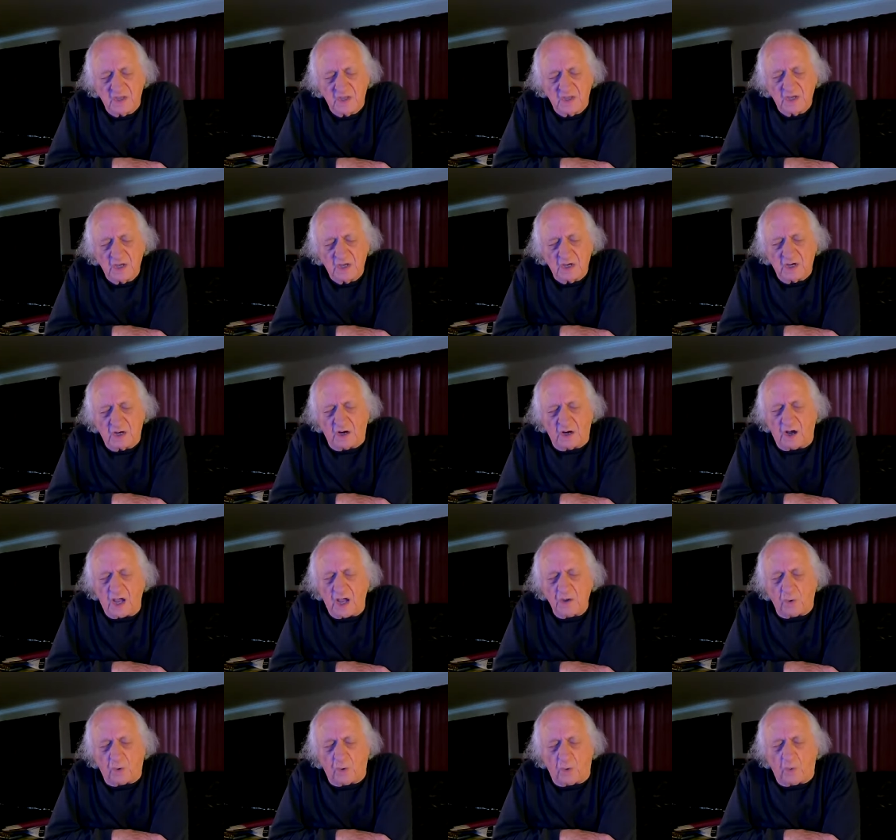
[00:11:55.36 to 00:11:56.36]
I
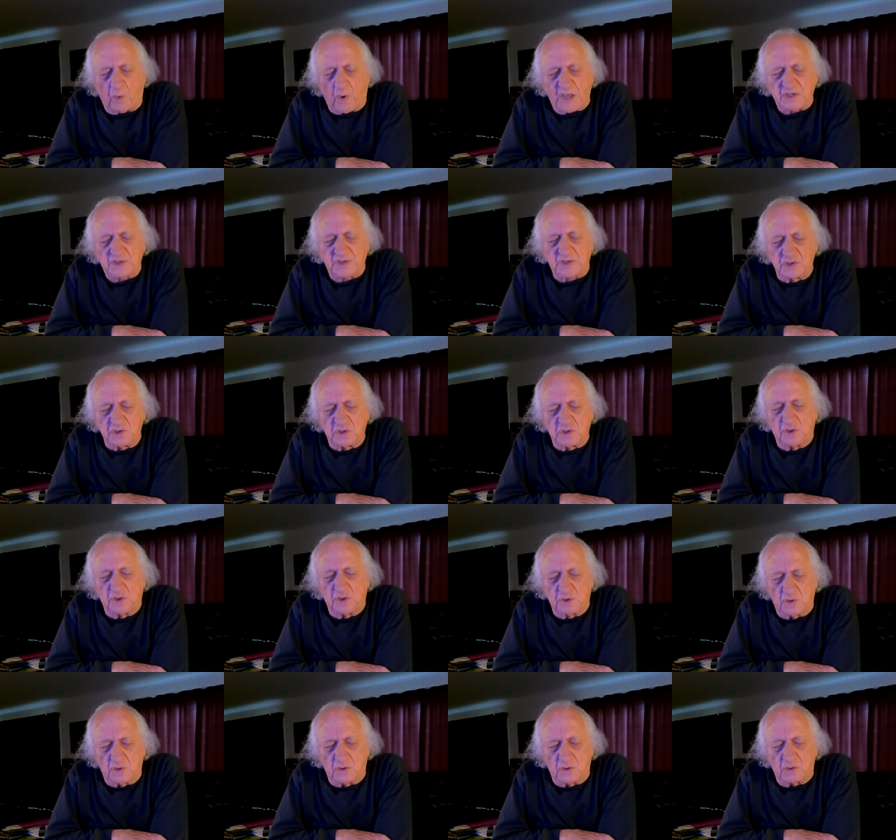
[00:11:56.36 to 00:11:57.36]
always
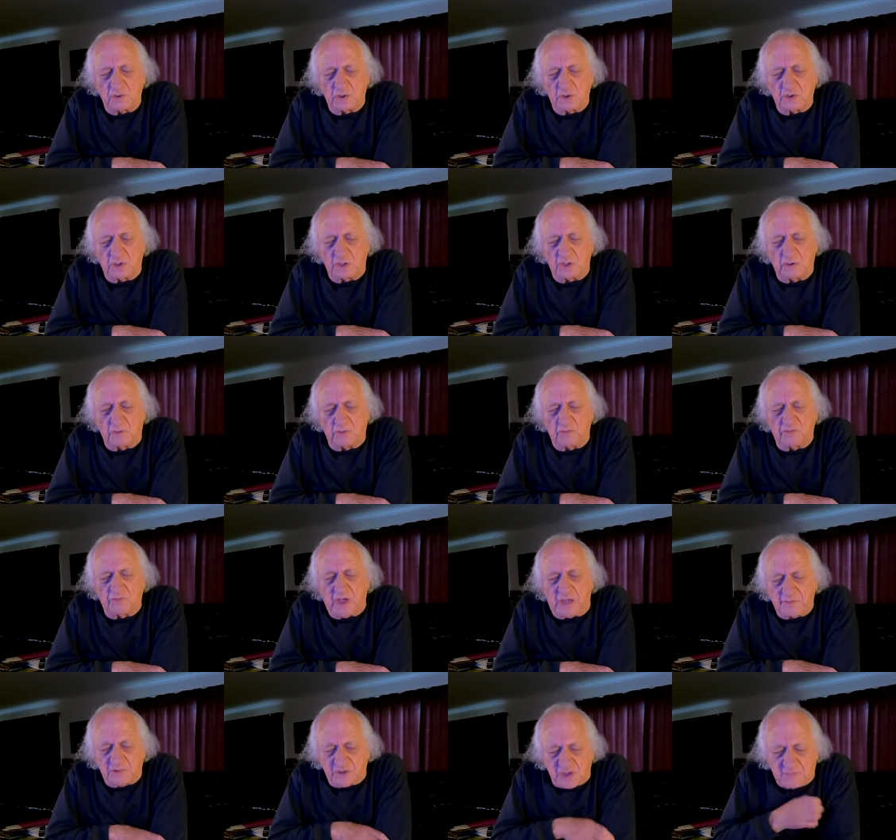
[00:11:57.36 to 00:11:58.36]
knew
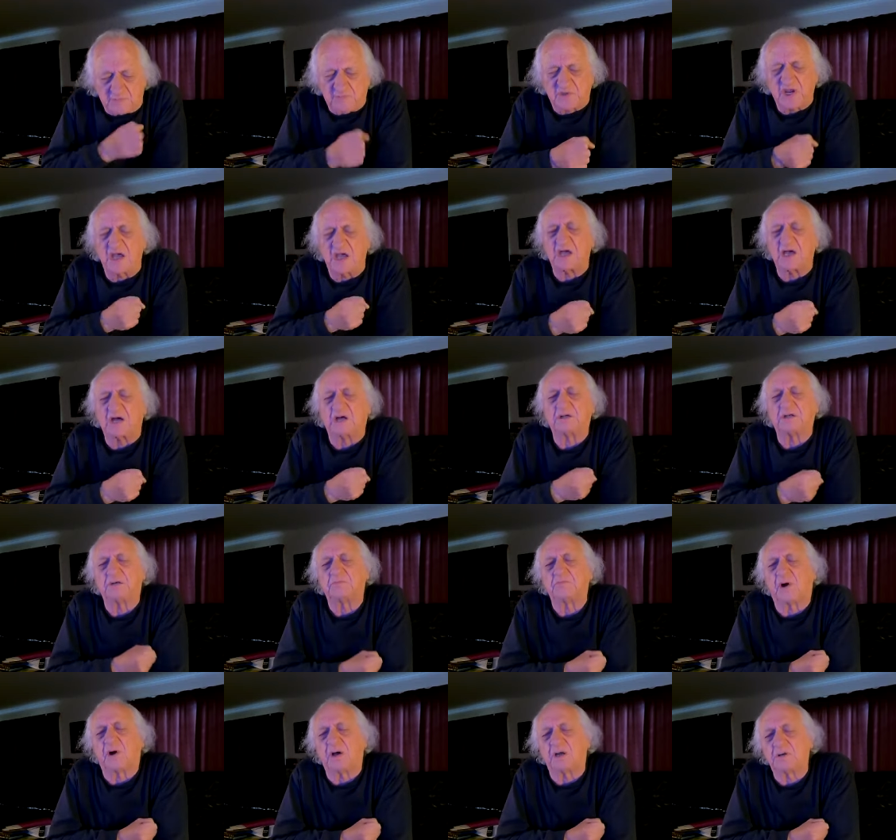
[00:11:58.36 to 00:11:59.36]
deep down in
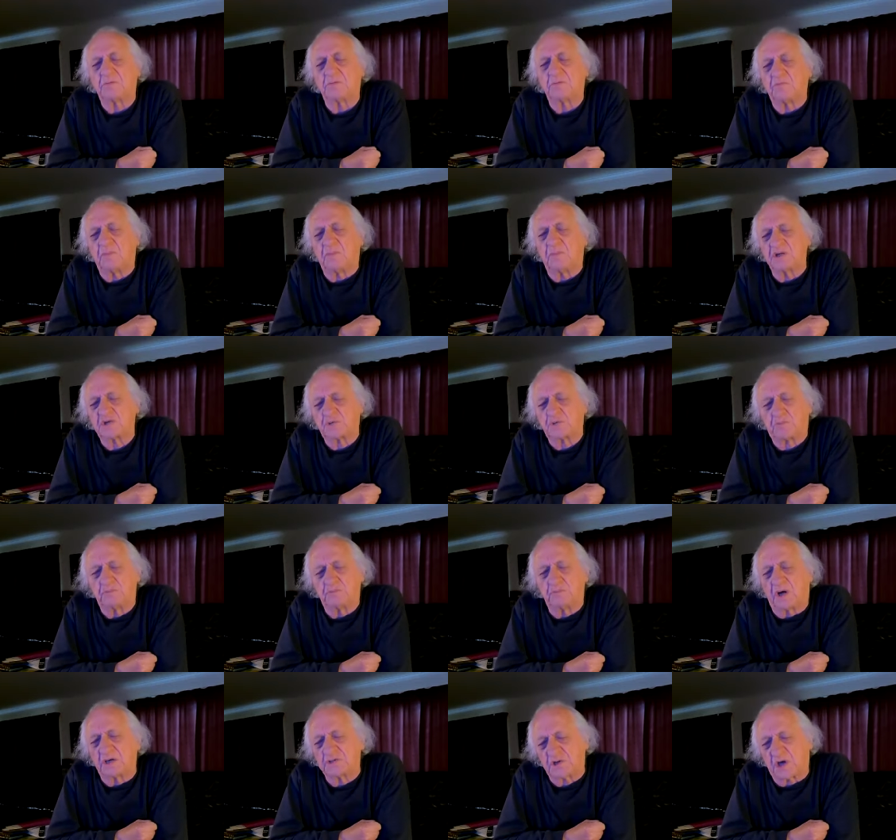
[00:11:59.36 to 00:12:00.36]
my, my, my
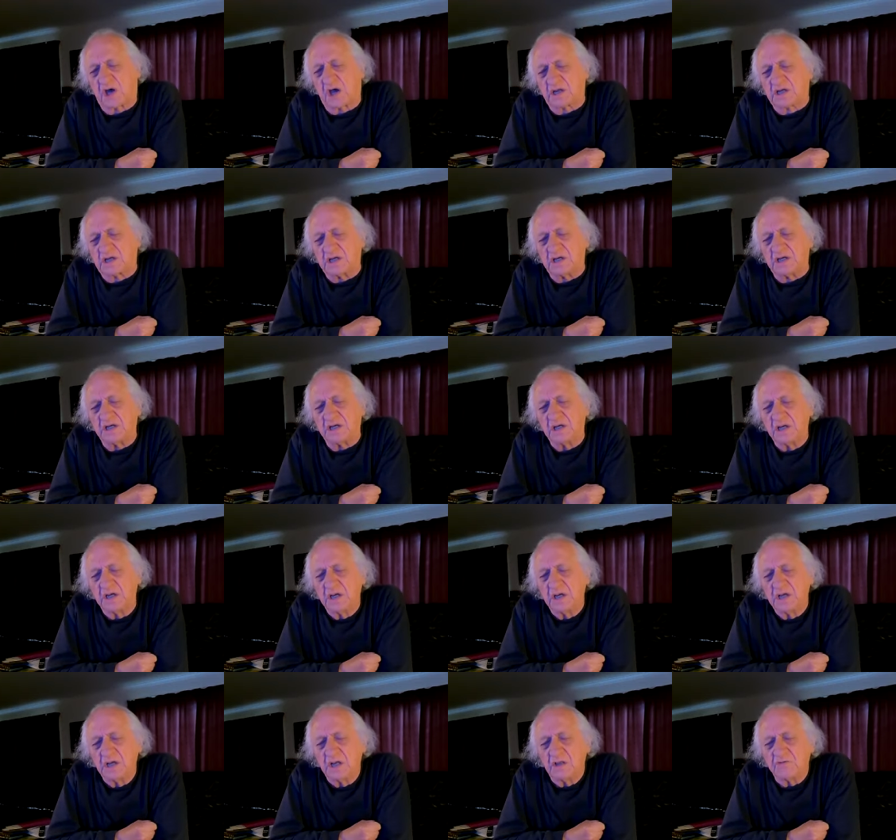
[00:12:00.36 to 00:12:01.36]
psyche
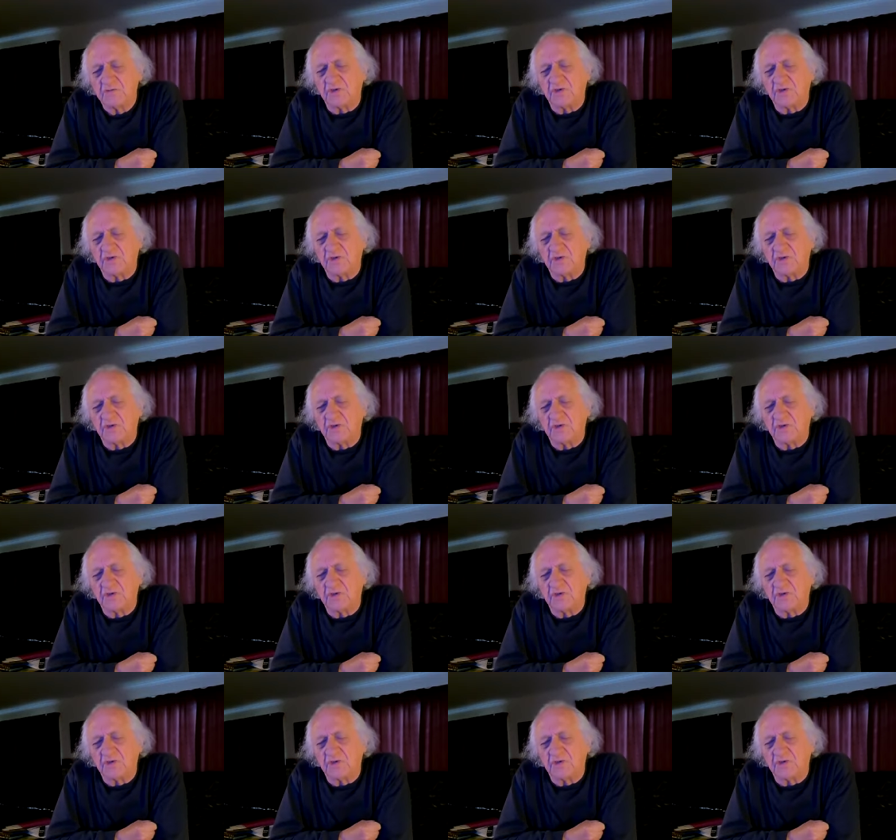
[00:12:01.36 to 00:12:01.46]
that